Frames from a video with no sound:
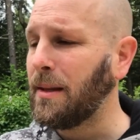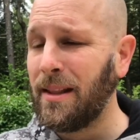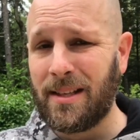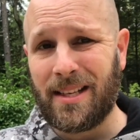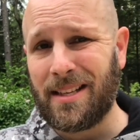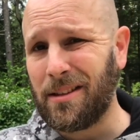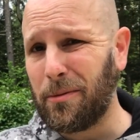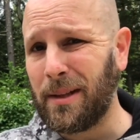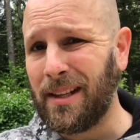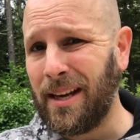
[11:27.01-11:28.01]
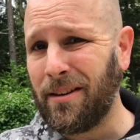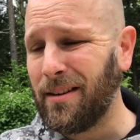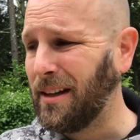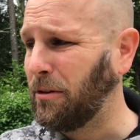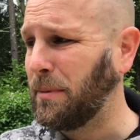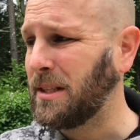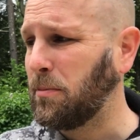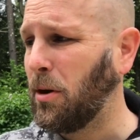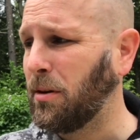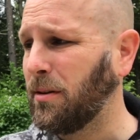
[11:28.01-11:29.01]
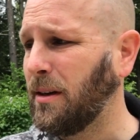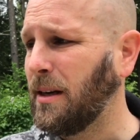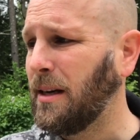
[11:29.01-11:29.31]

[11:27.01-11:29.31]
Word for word: This thing is a little bit lighter, a little bit smaller